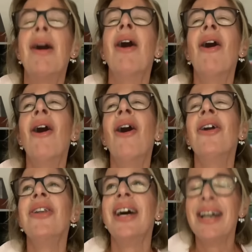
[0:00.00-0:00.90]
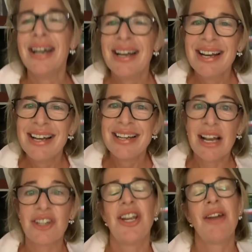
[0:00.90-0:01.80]
on.
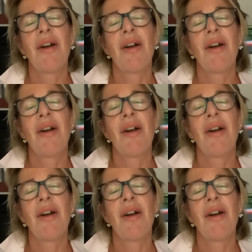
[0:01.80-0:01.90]
Next year,